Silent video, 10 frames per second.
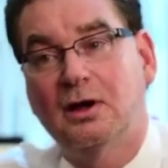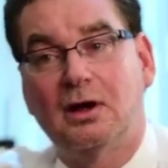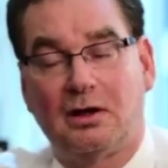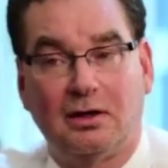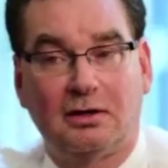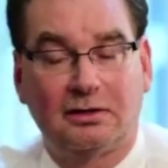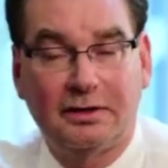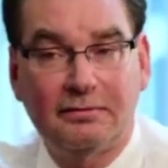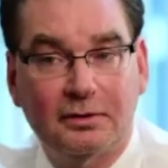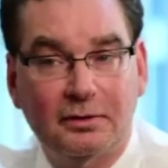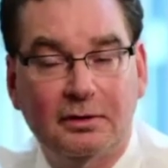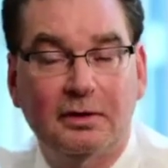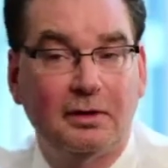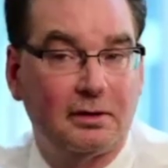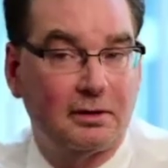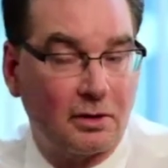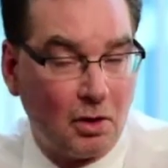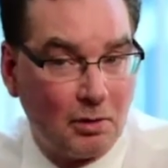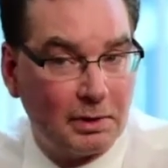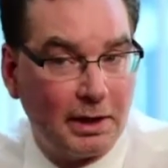uh, liver,
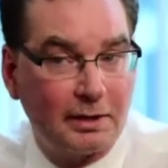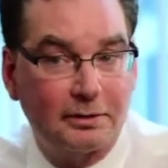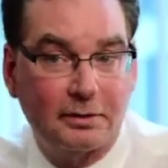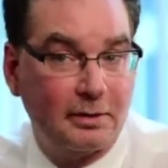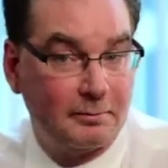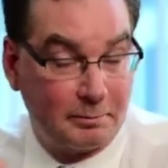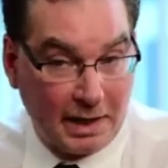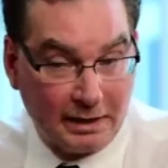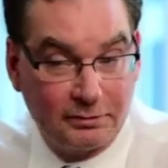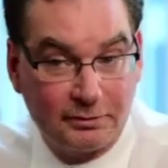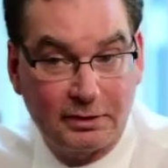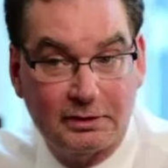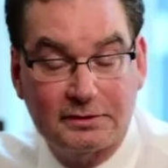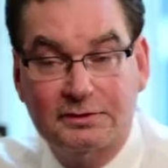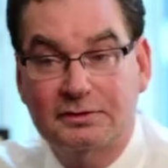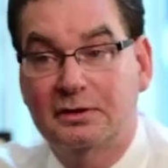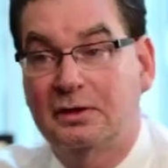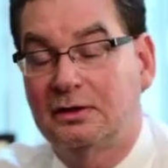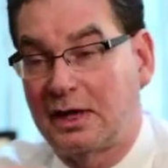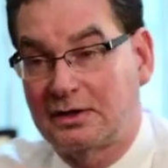gallbladder, pancreas,
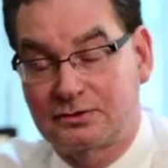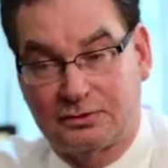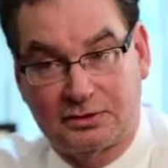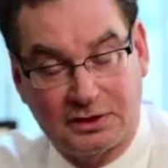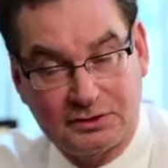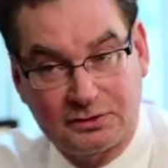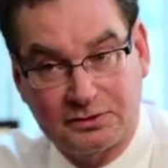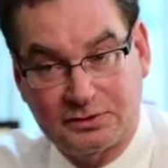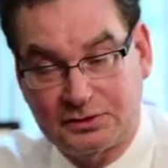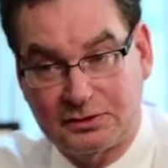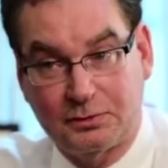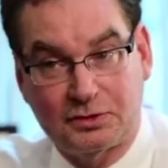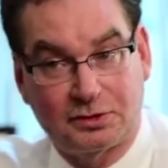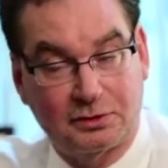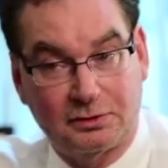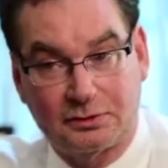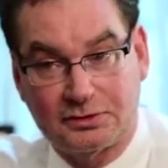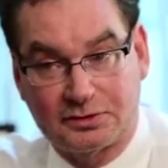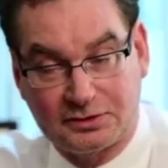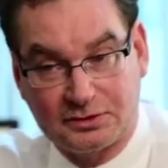gastrointestinal system, which
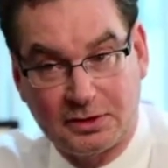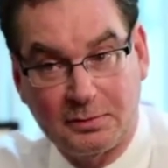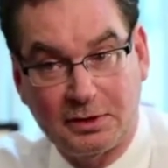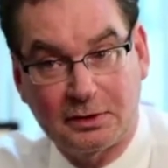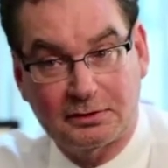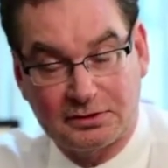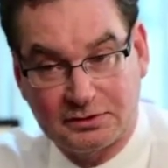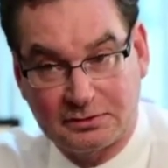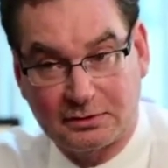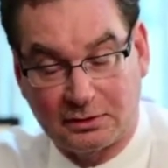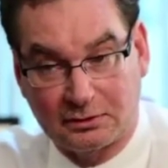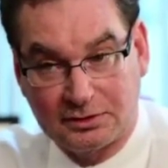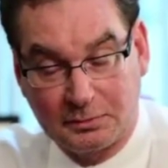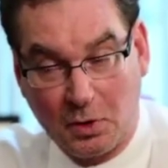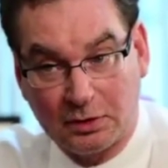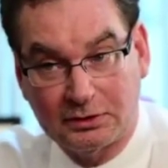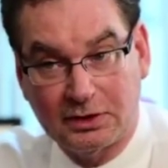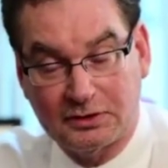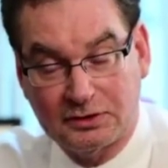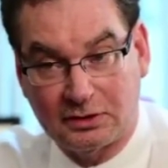includes the stomach, the, the small
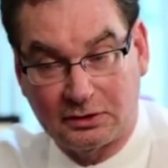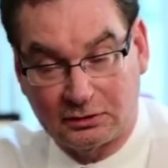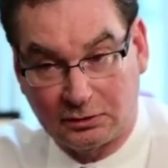intestine, and the